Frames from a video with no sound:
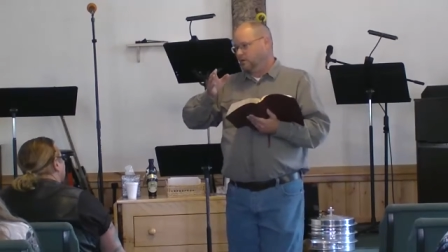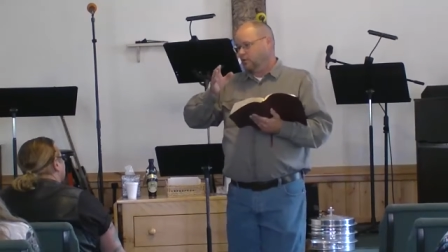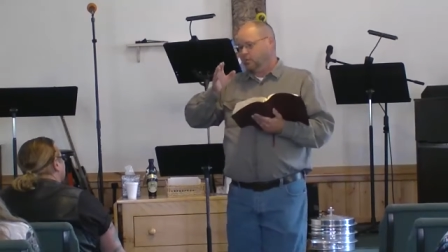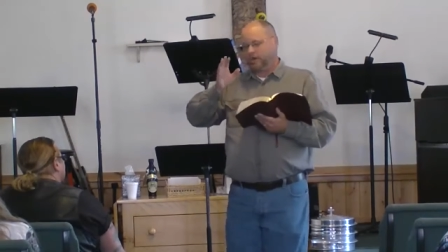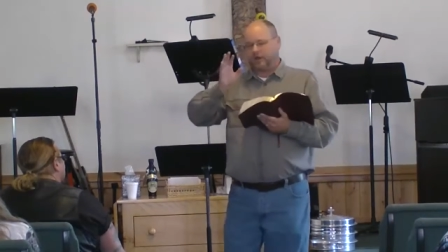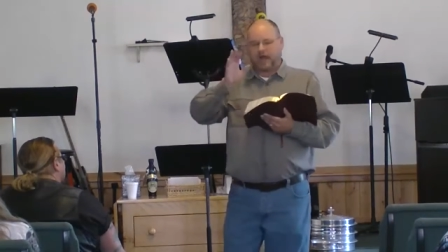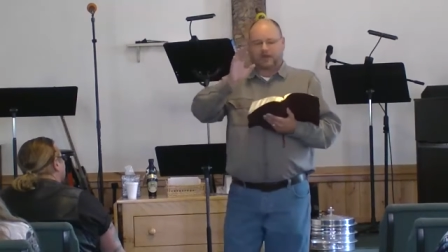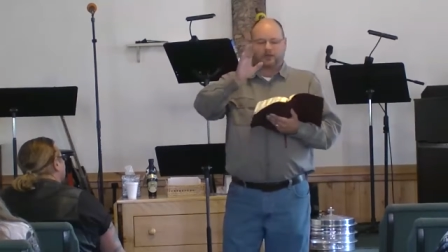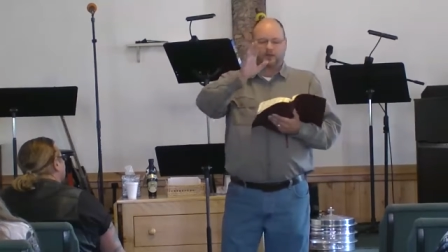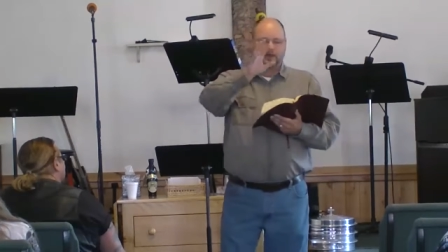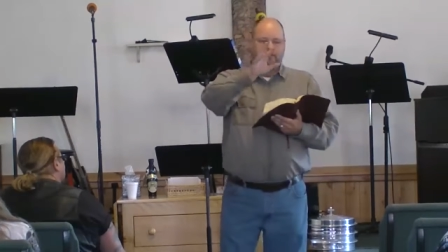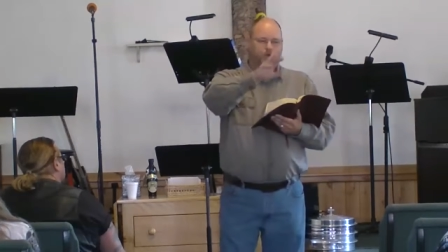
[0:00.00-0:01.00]
When God
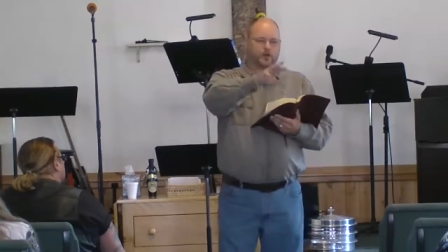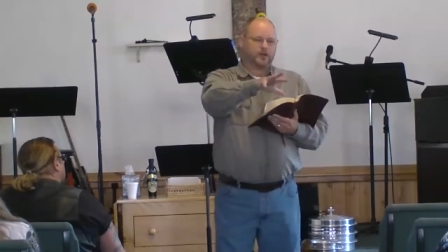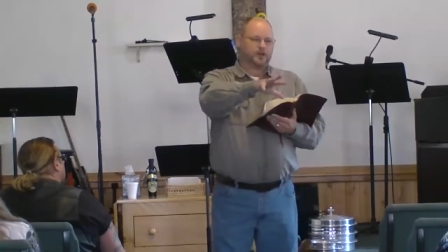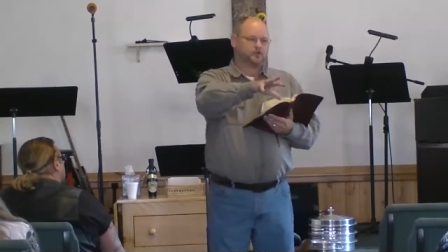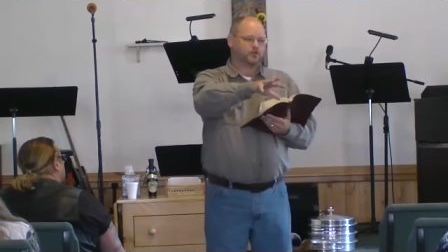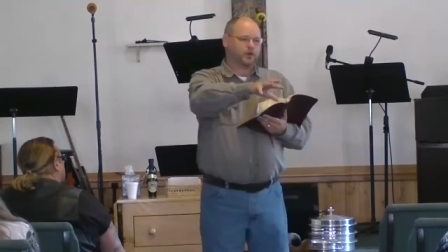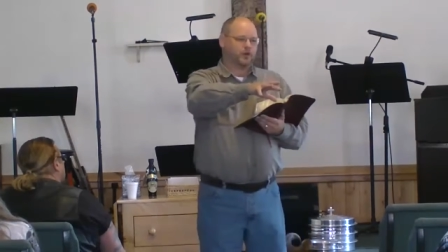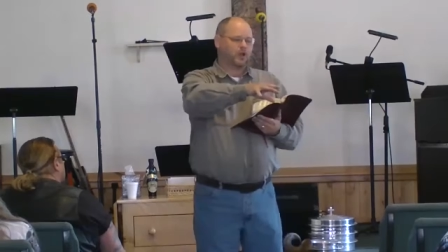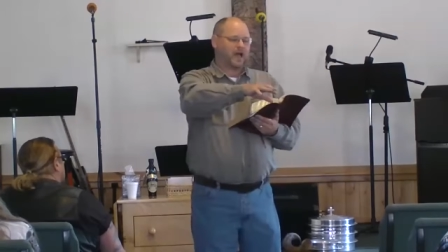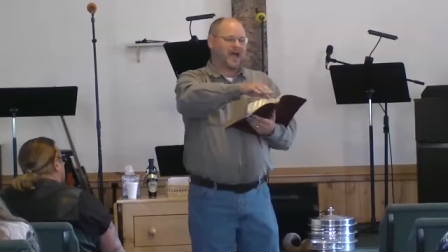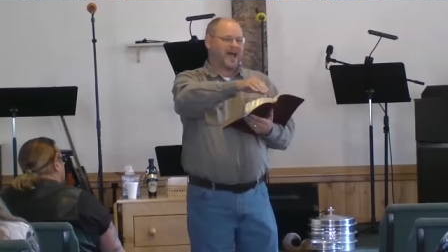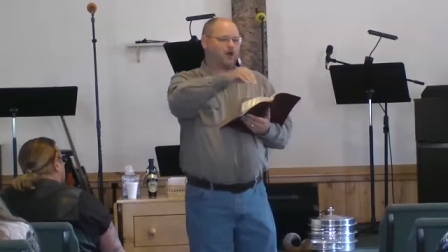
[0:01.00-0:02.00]
delivered
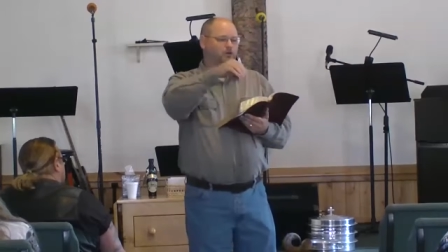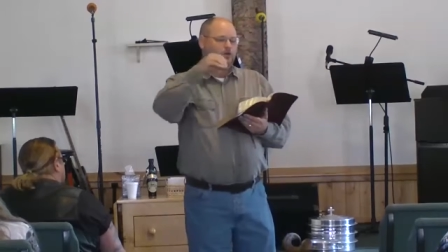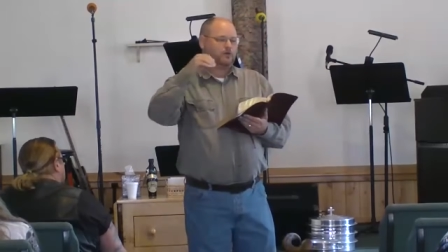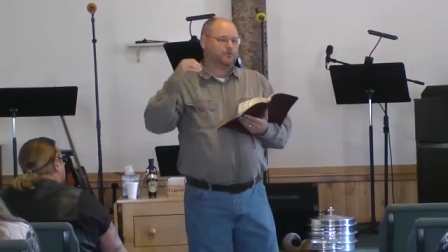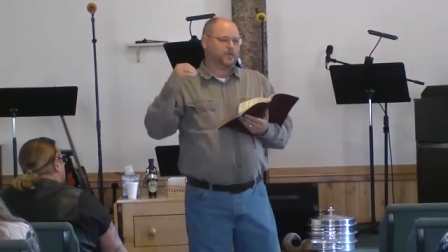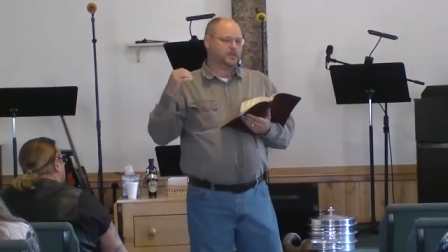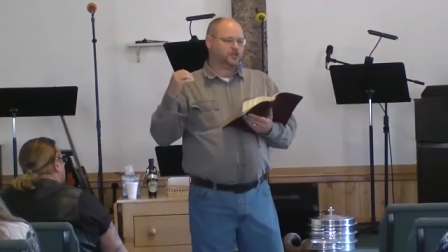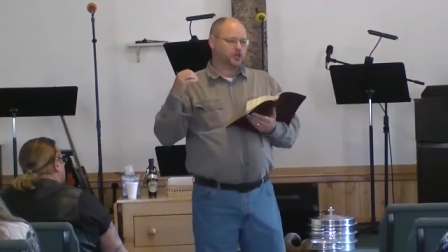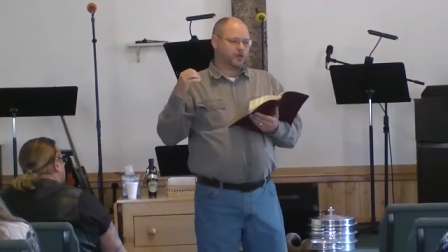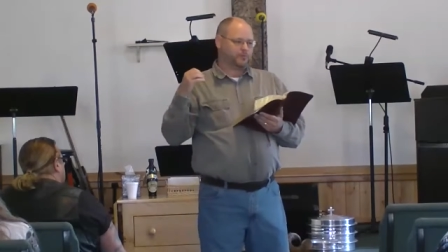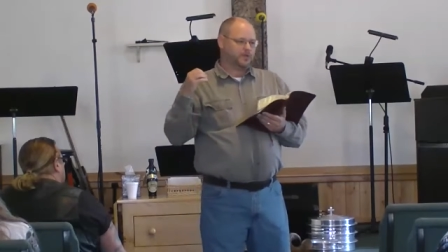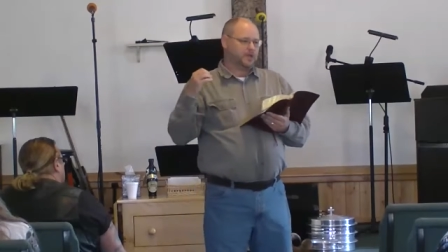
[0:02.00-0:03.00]
Israel out of
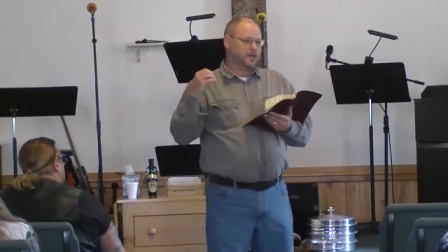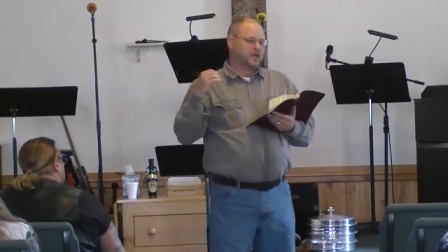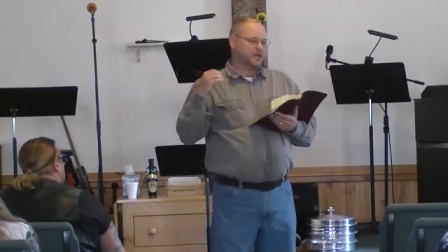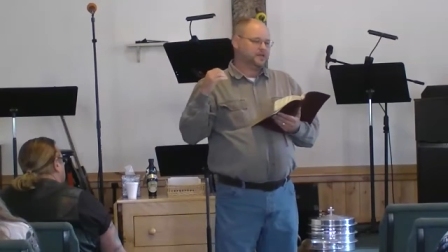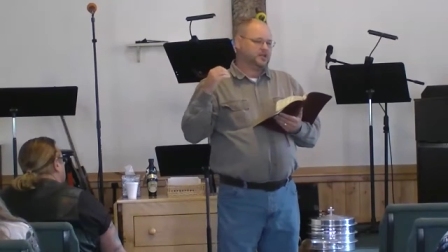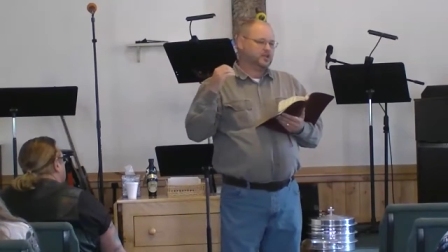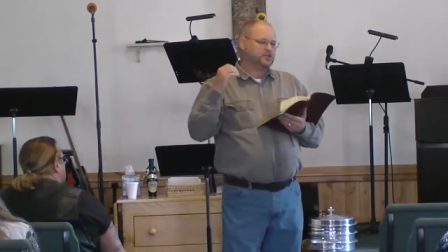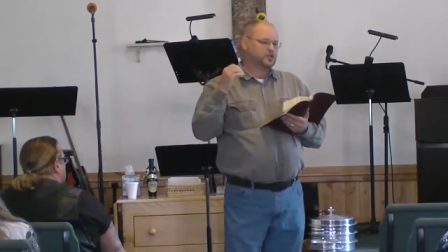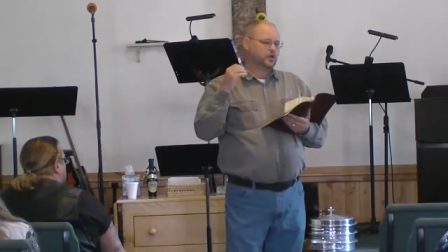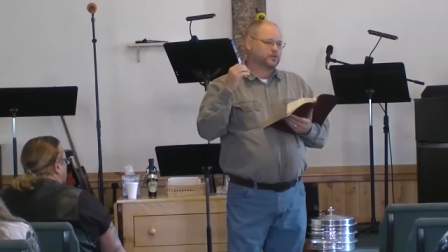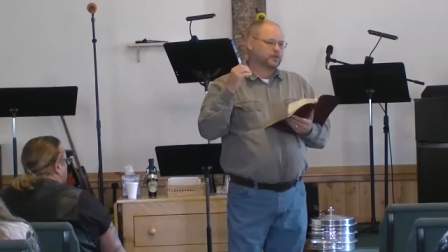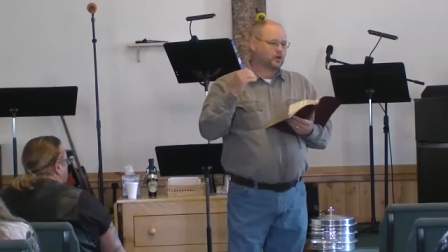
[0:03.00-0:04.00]
Egypt, he did
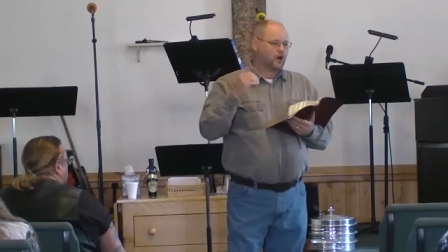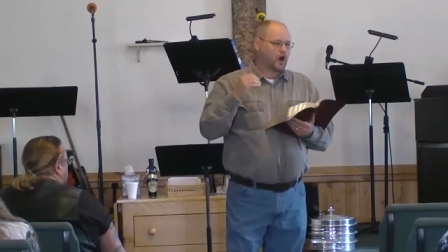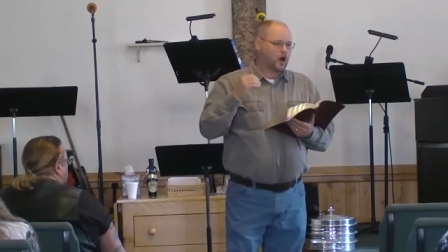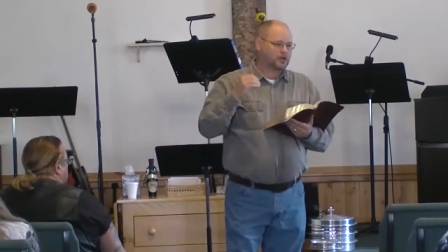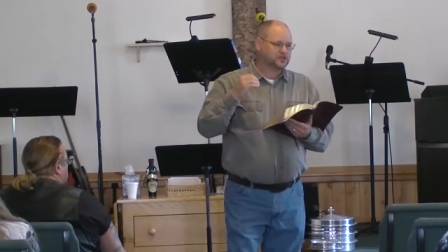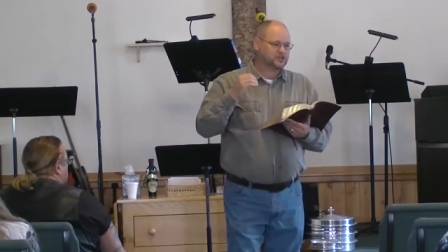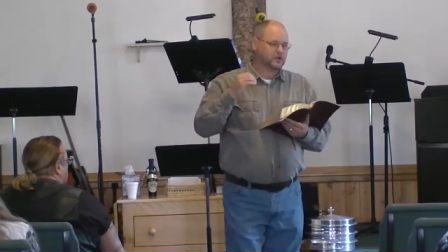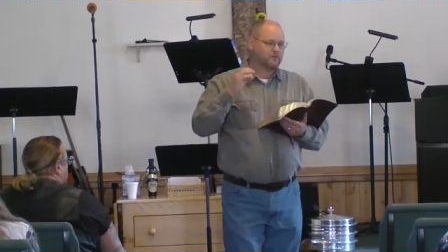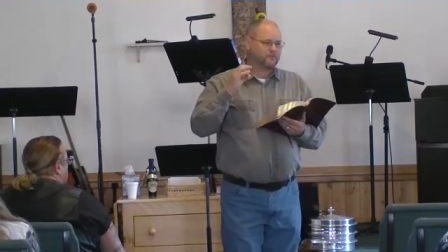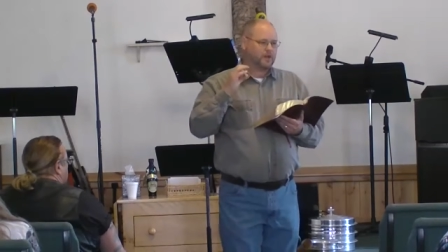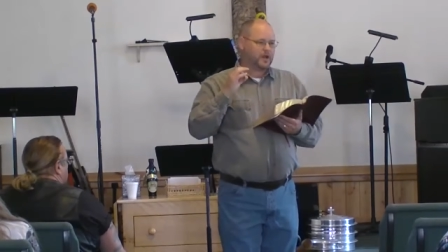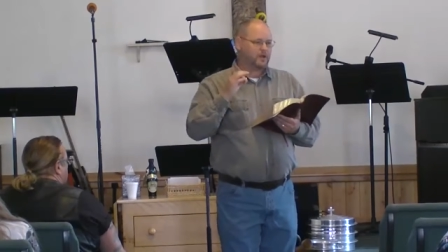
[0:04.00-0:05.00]
so at the cost
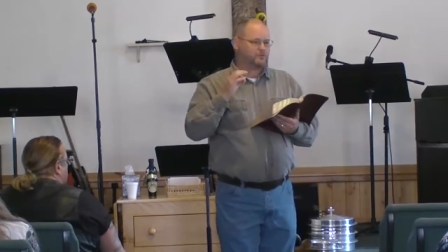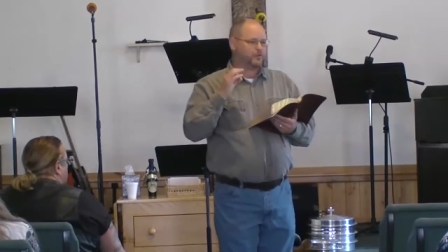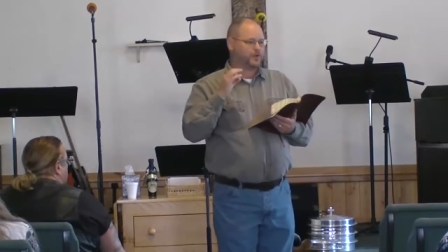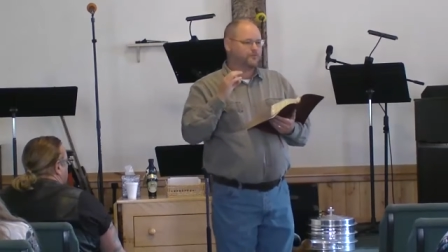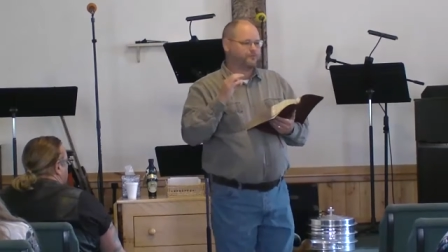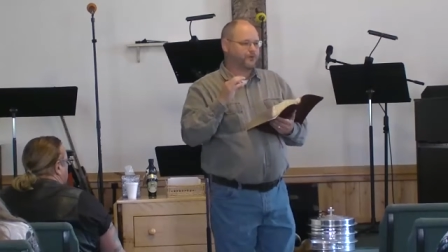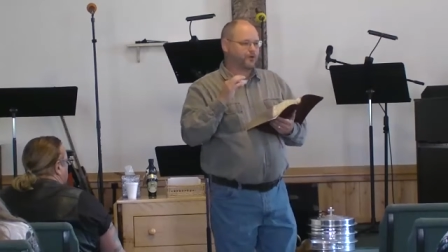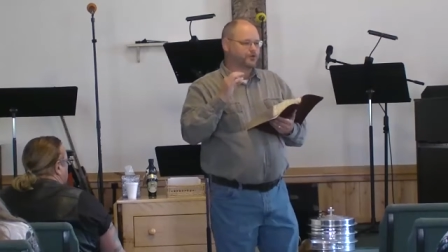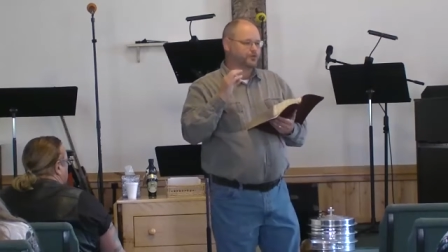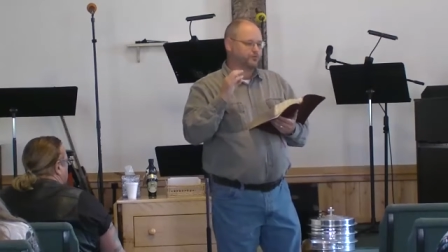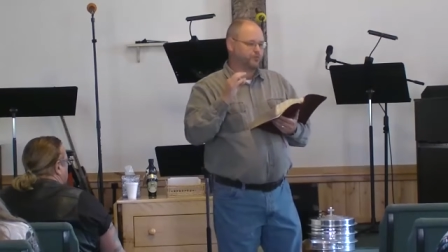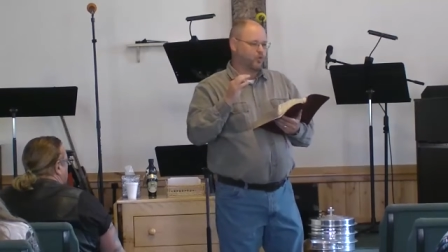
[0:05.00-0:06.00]
of every
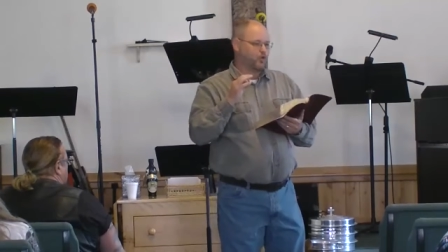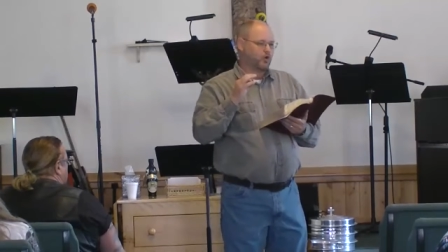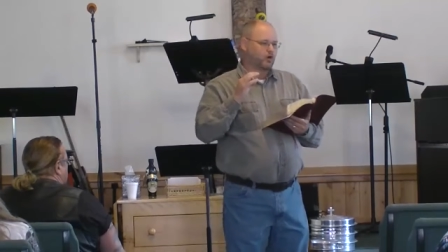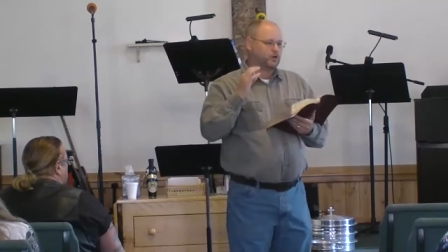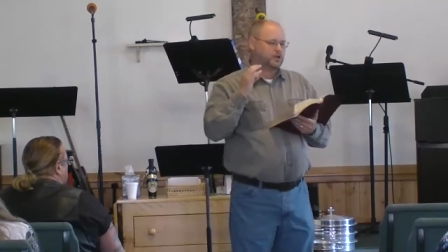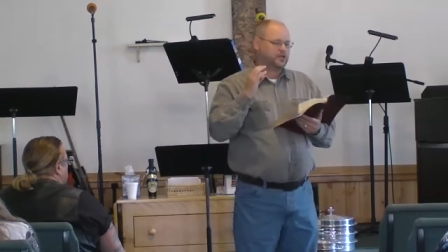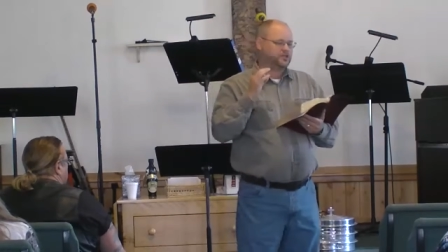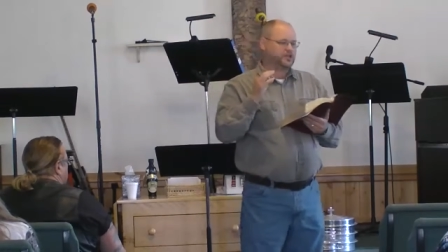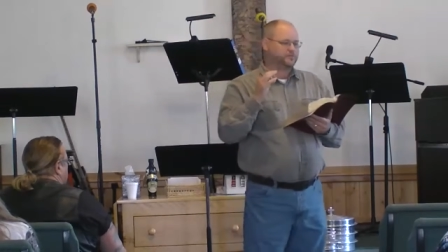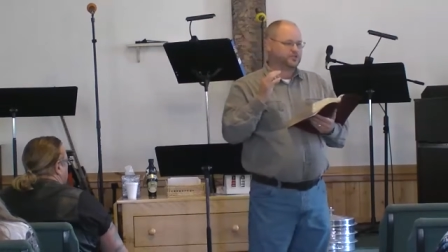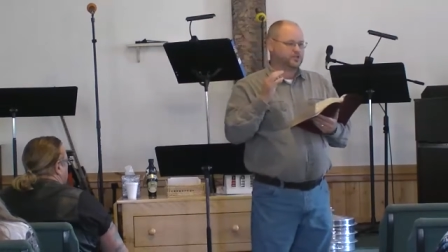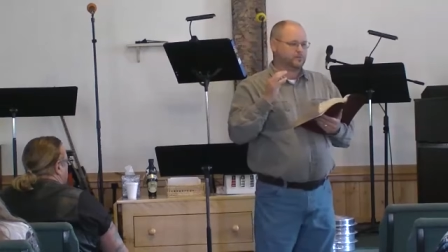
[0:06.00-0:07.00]
firstborn
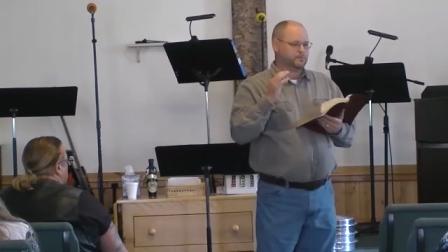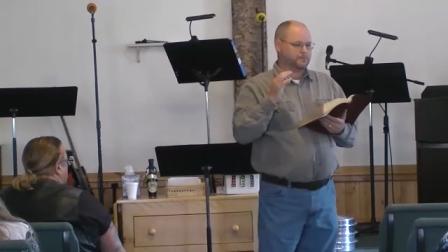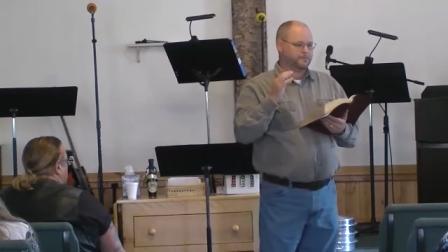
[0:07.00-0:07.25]
Egyptian.